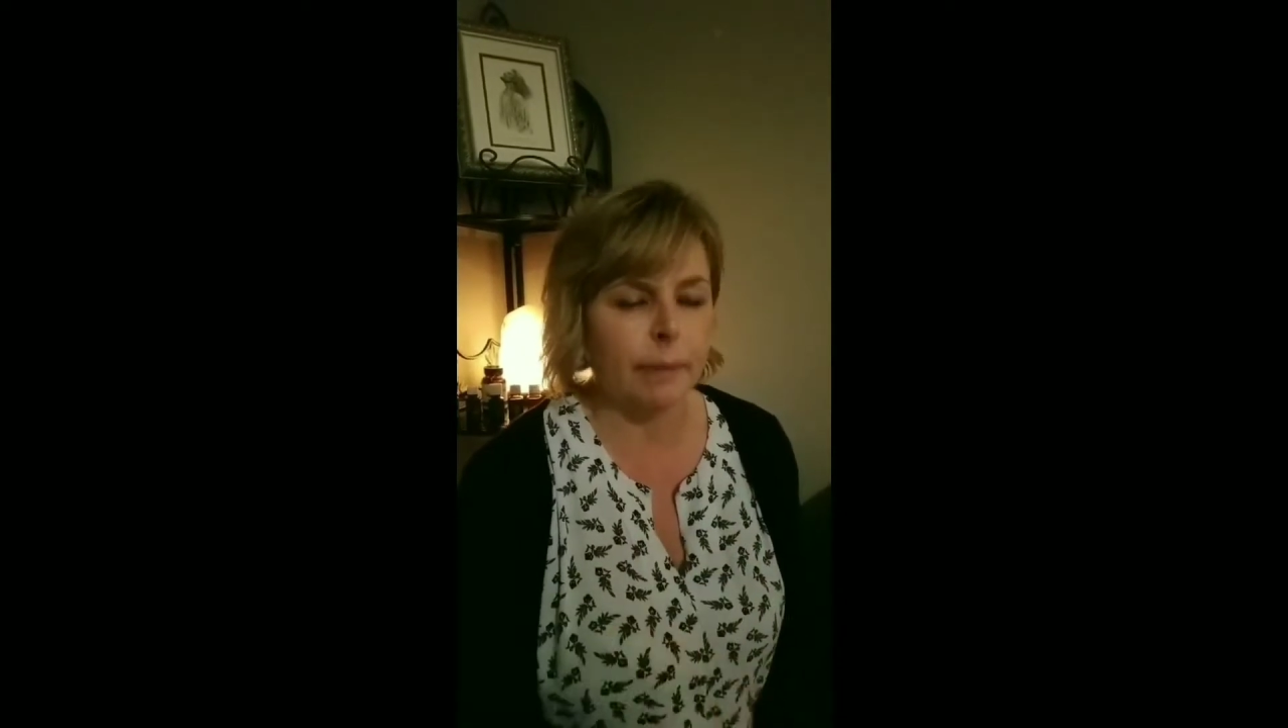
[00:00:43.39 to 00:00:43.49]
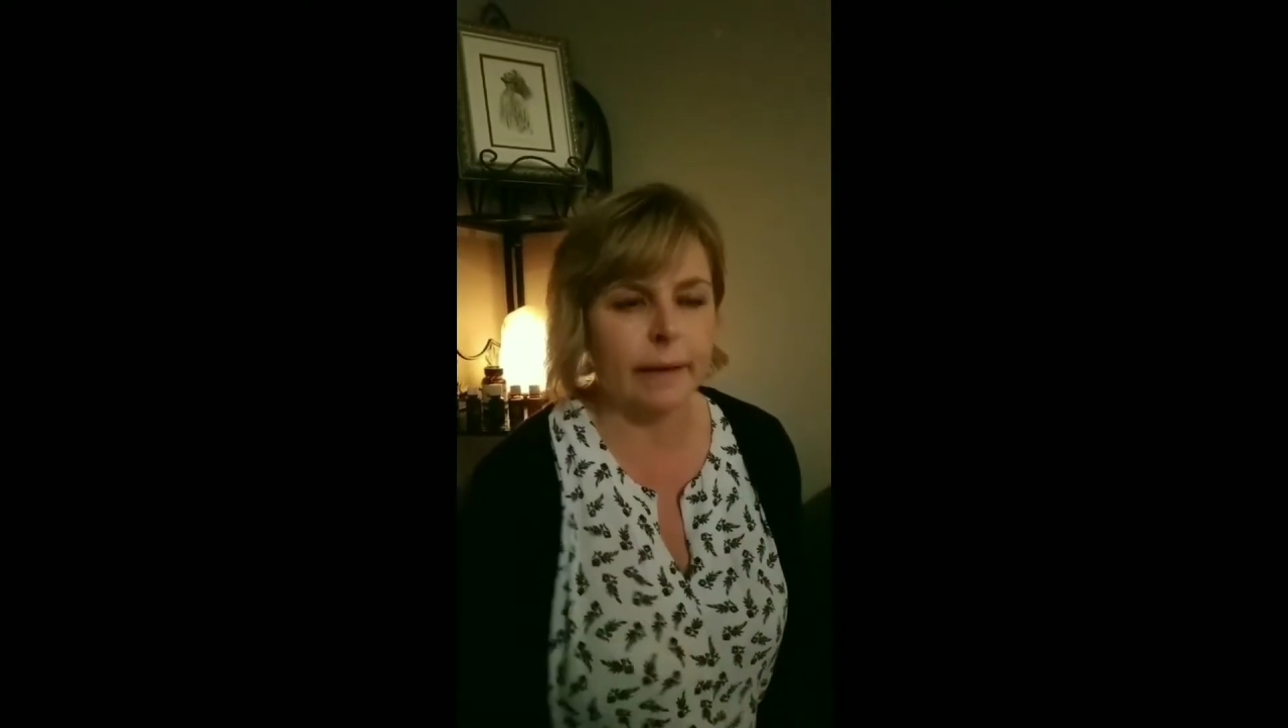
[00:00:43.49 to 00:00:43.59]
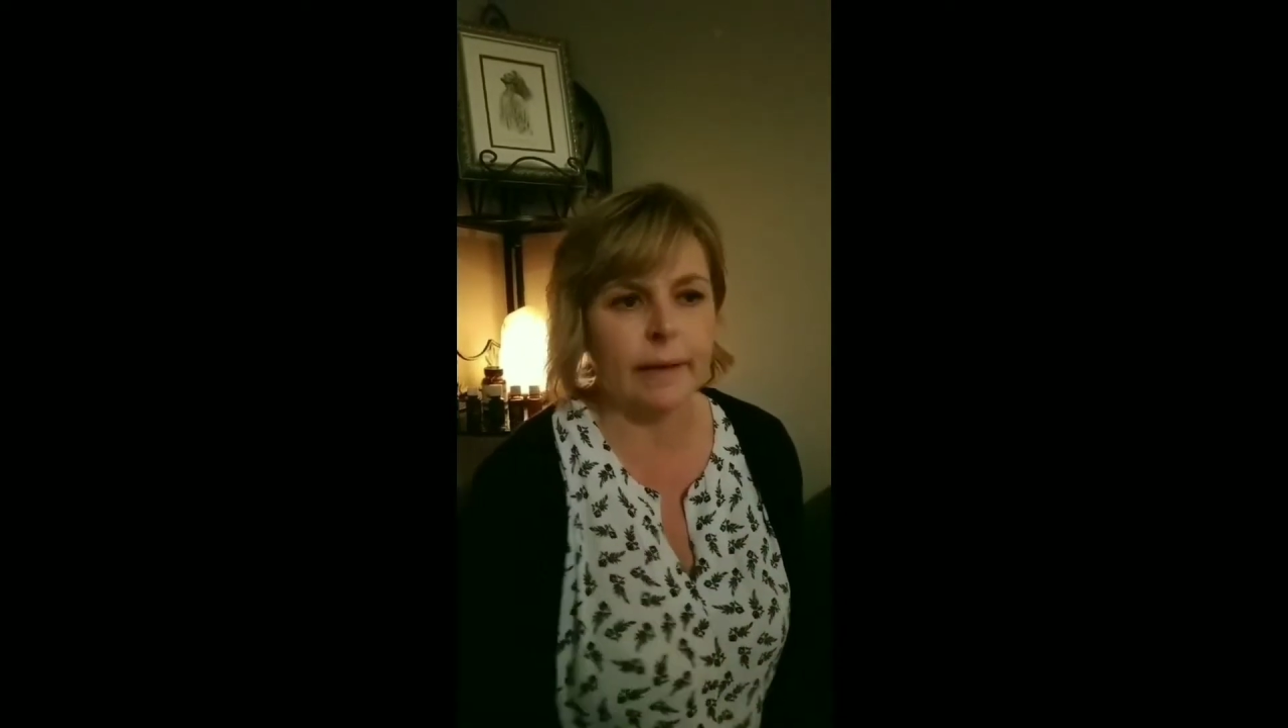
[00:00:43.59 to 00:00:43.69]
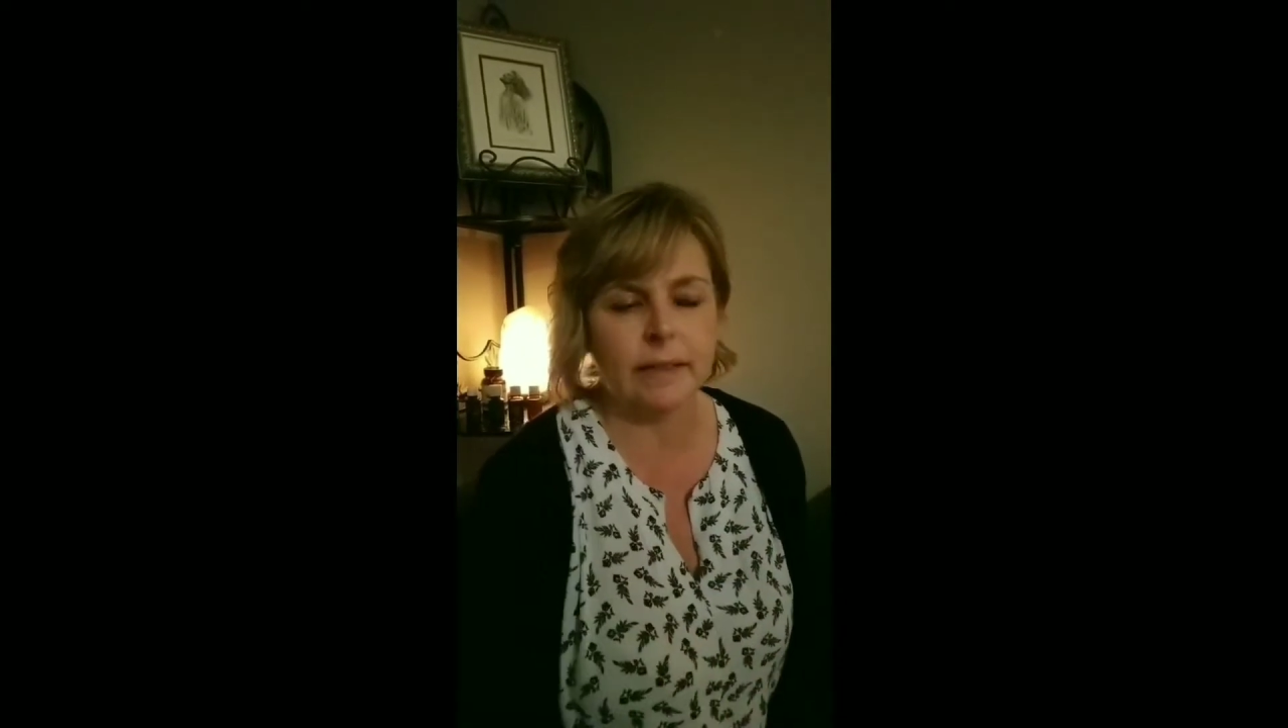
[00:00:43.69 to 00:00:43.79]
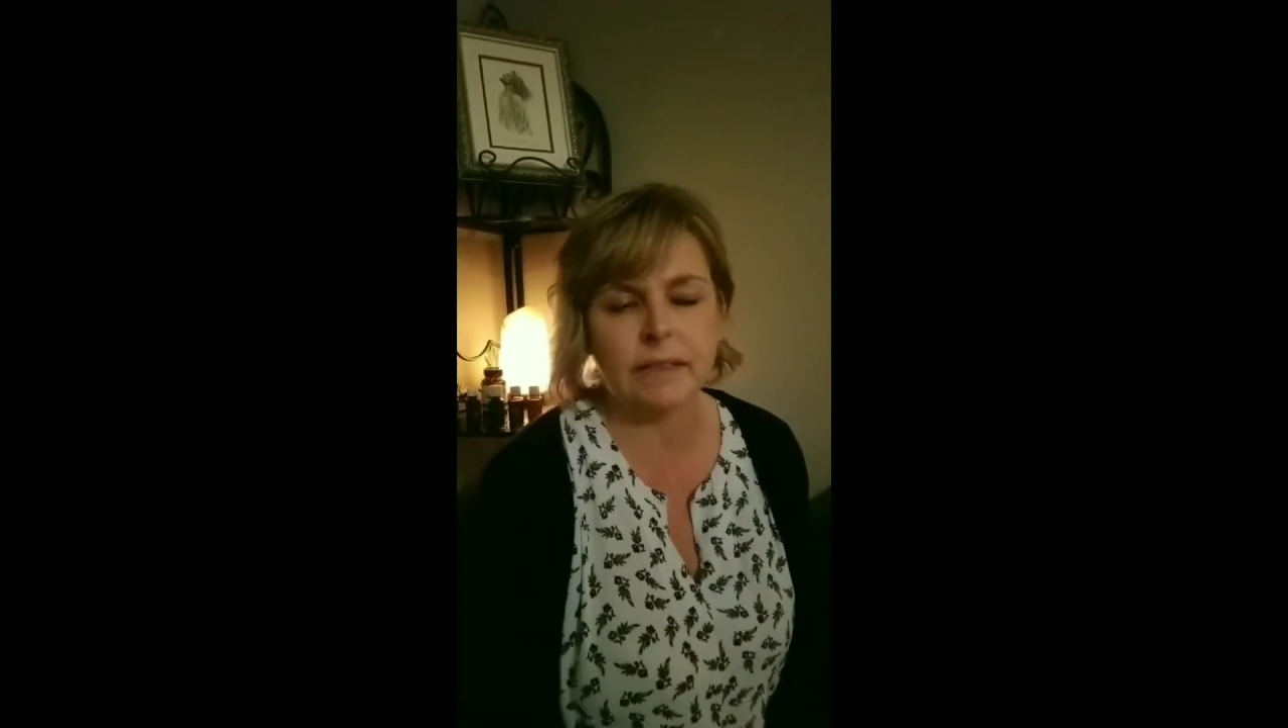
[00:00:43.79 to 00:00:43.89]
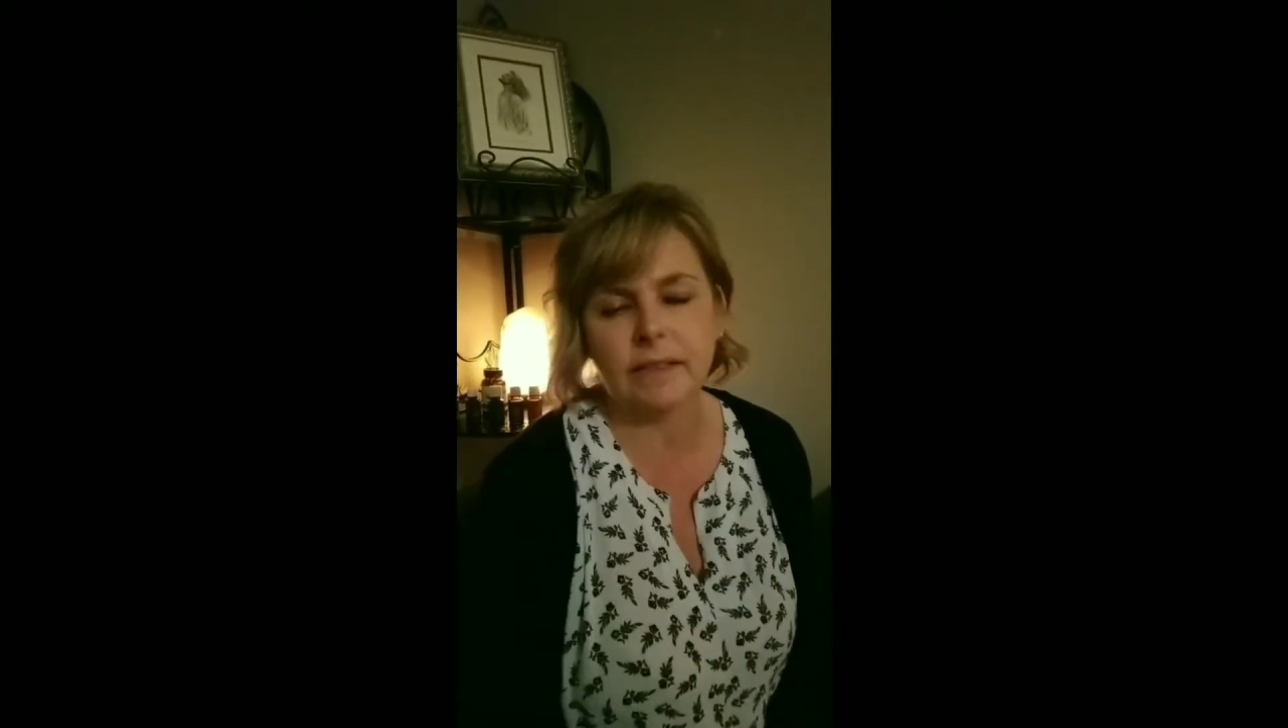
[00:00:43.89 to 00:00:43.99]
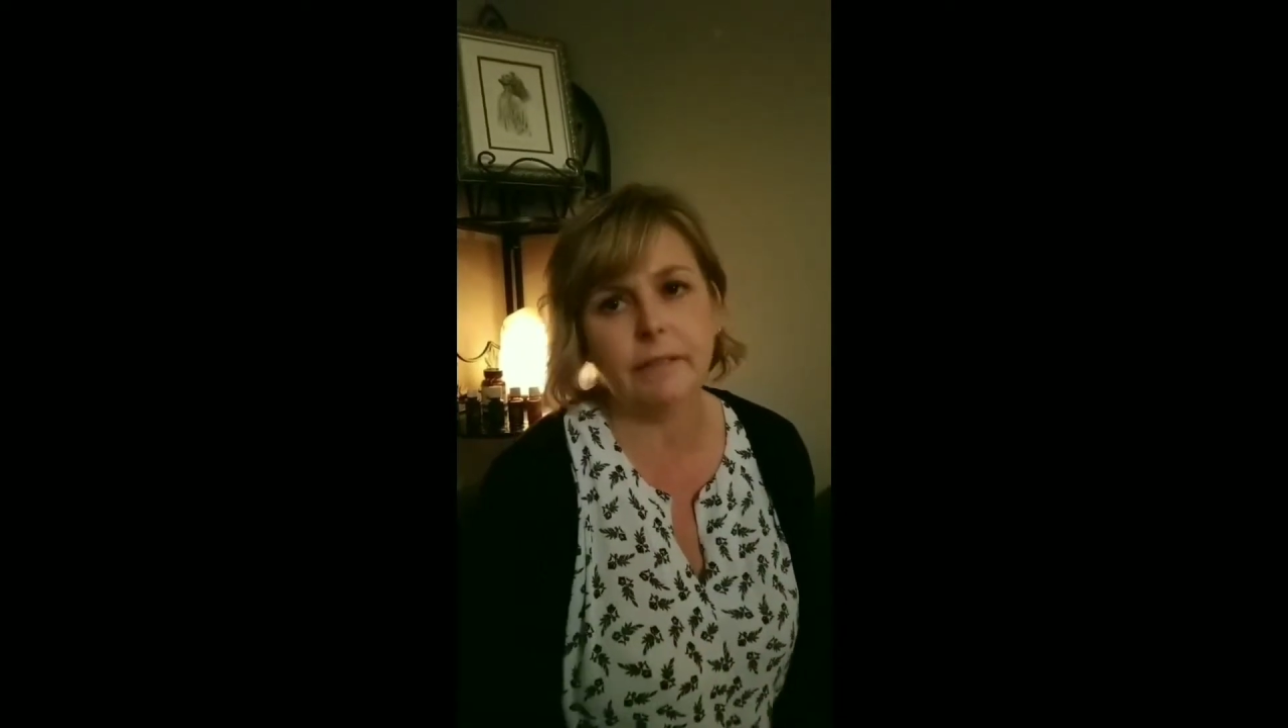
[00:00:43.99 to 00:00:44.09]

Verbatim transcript: but it's